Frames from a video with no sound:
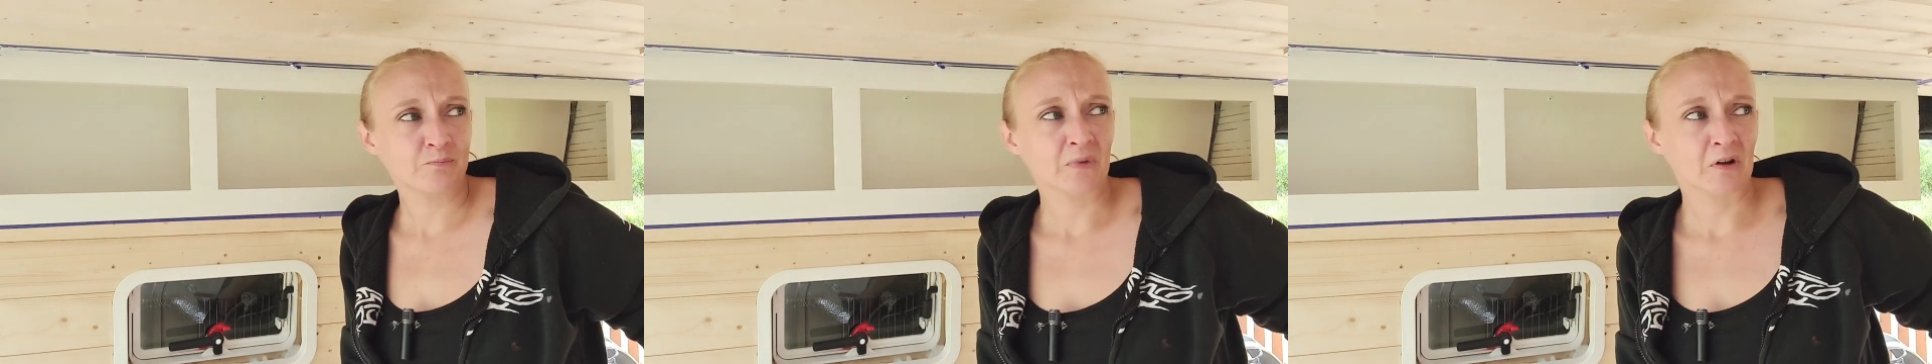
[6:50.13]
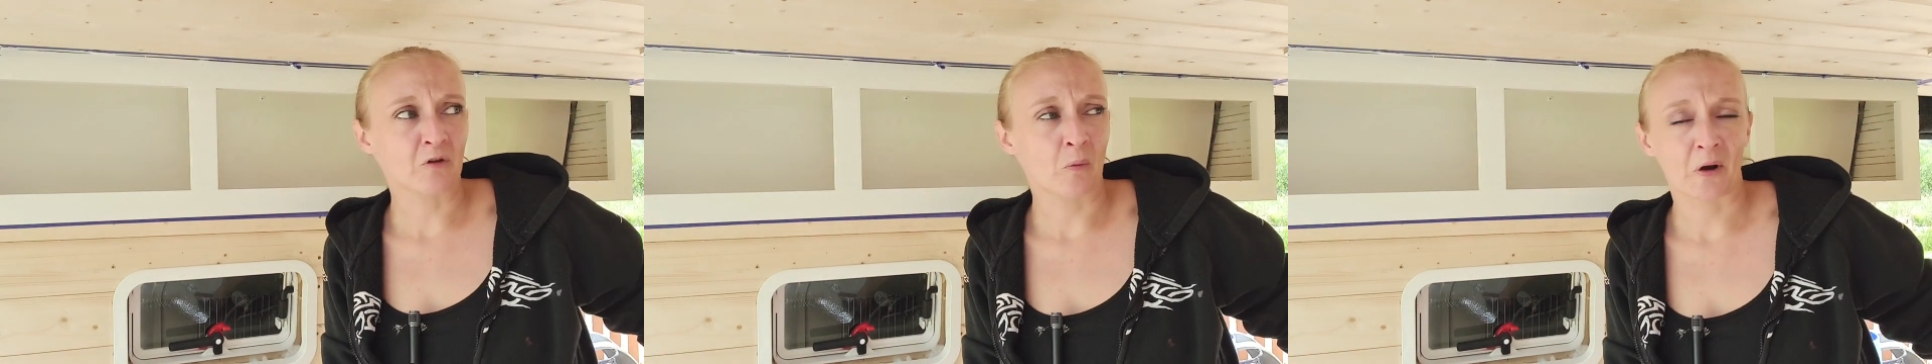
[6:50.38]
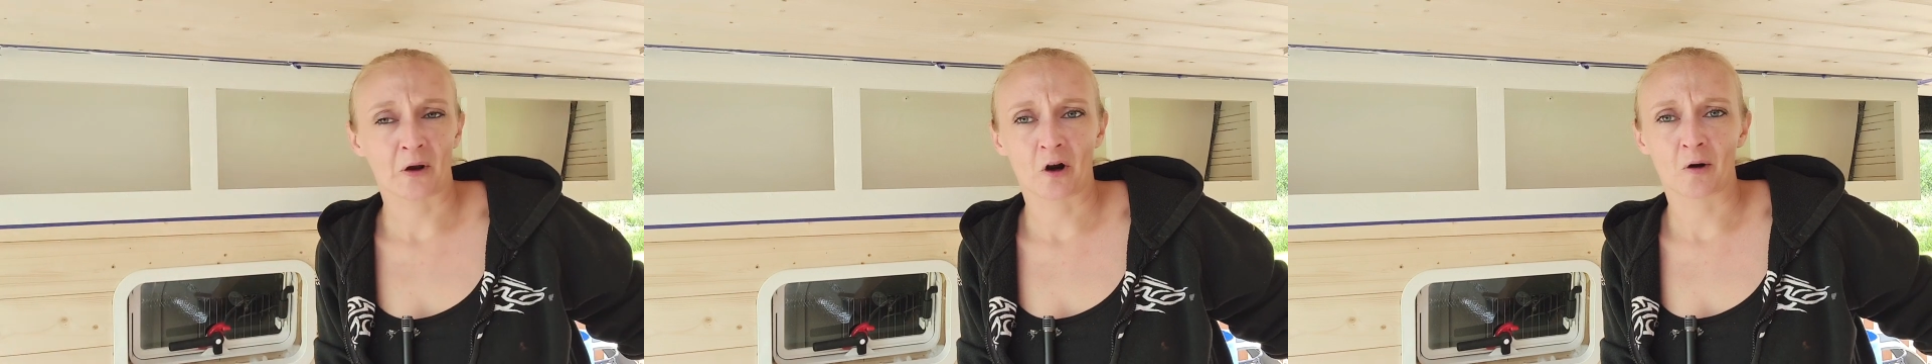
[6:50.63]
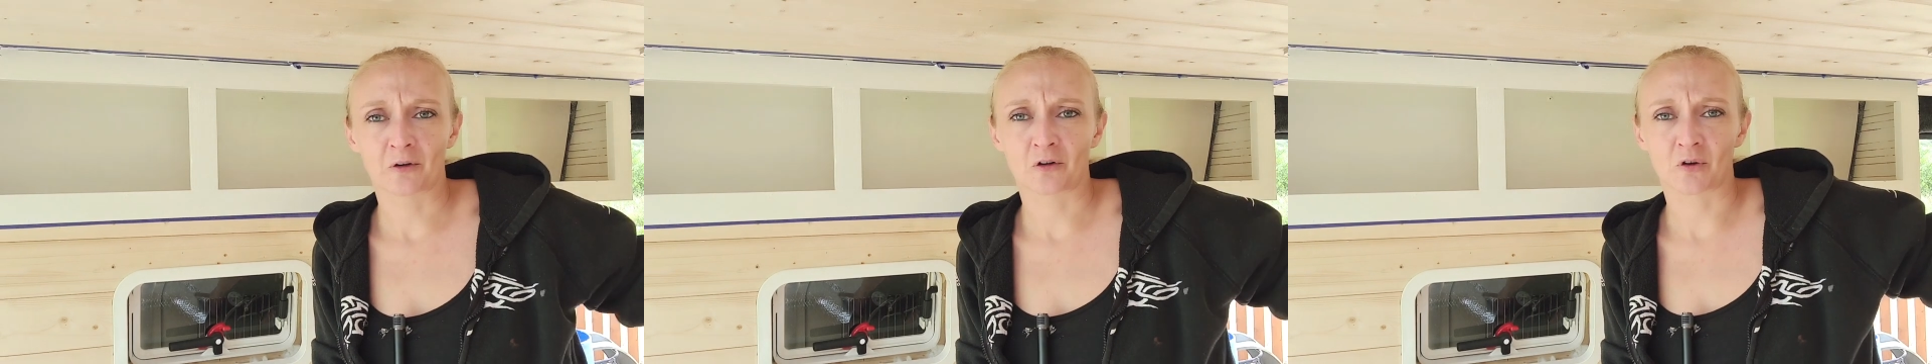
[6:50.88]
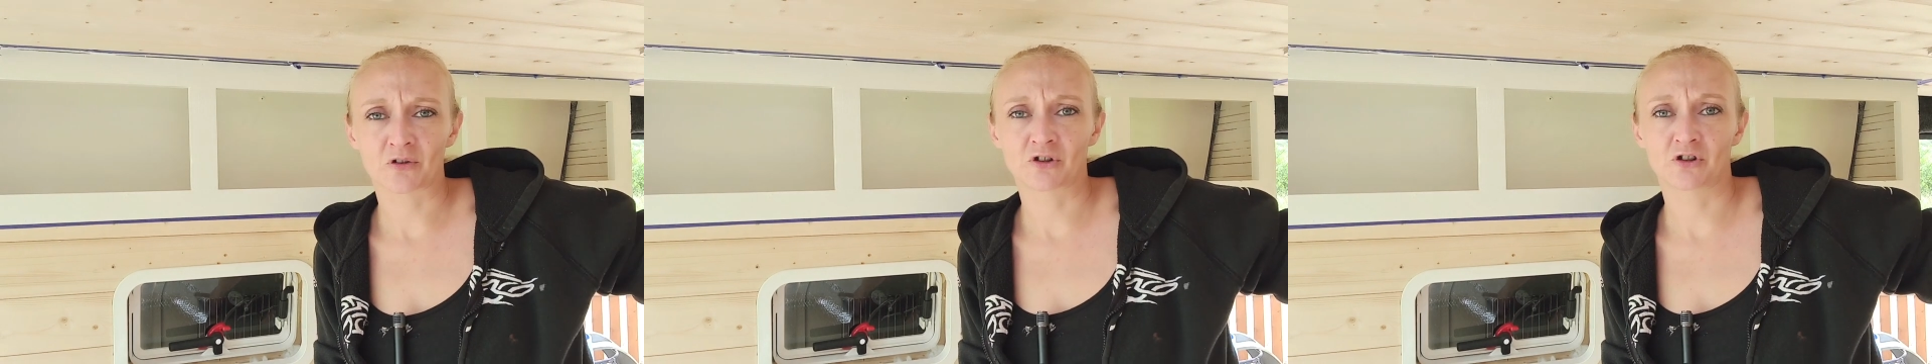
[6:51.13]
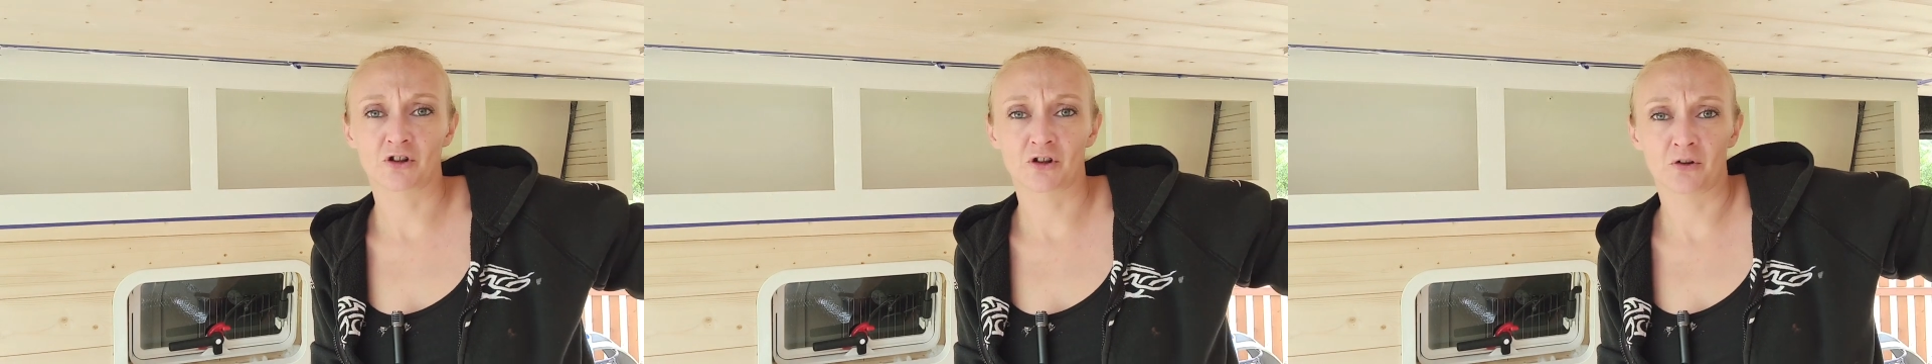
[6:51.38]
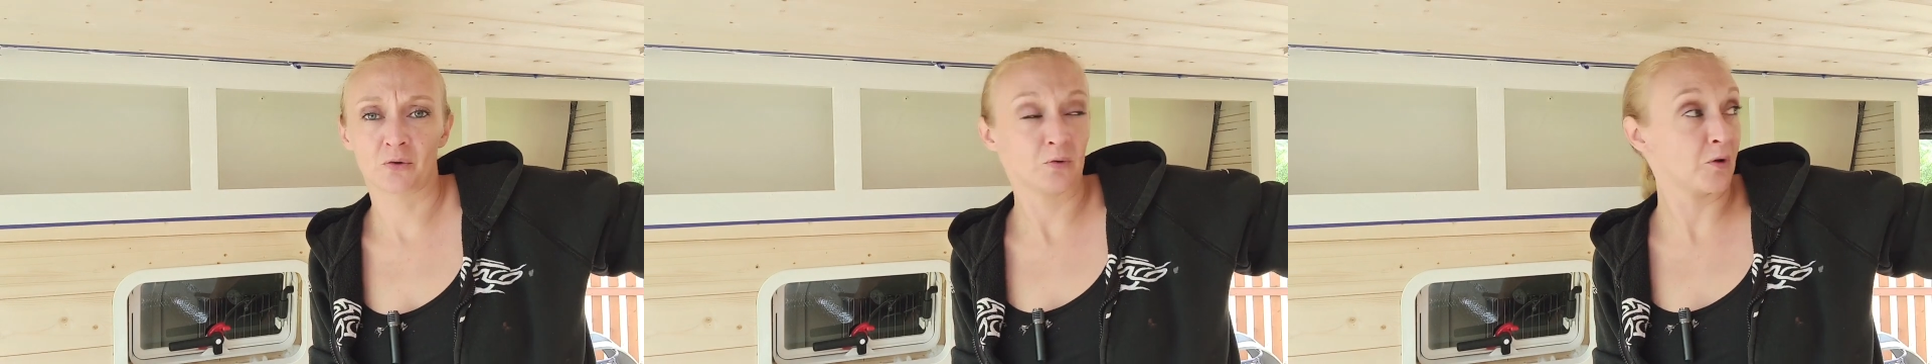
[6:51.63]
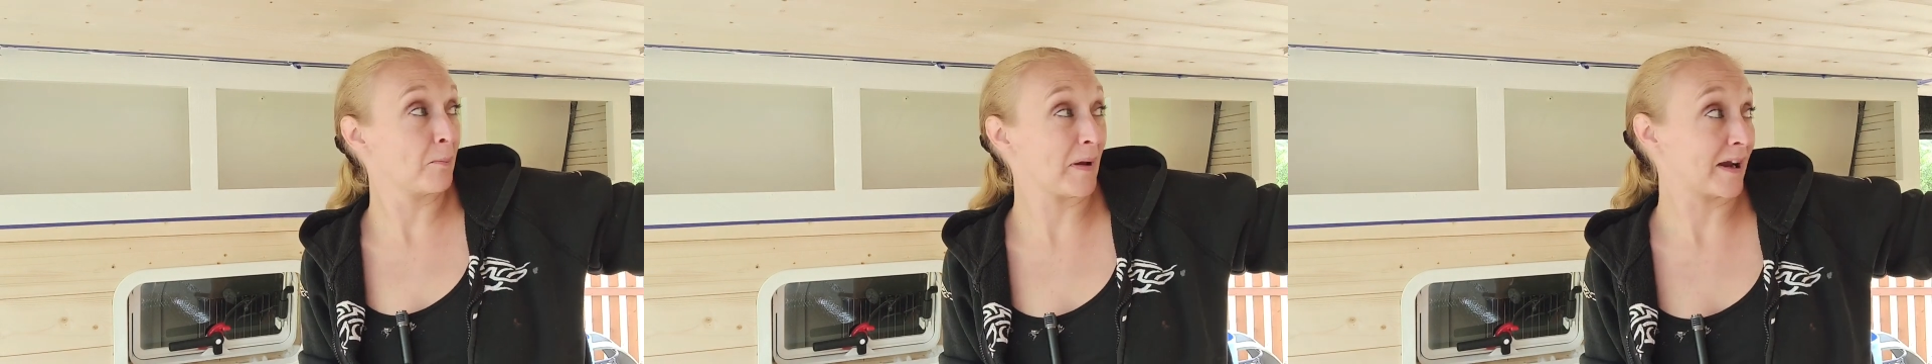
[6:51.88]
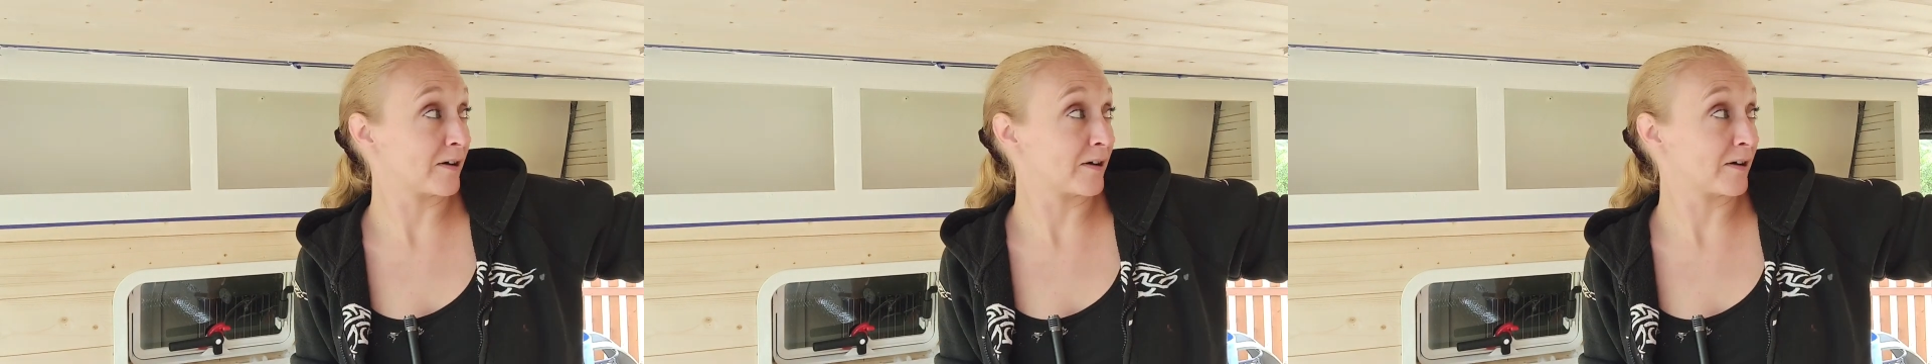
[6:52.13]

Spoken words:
for when I come across to do the bigger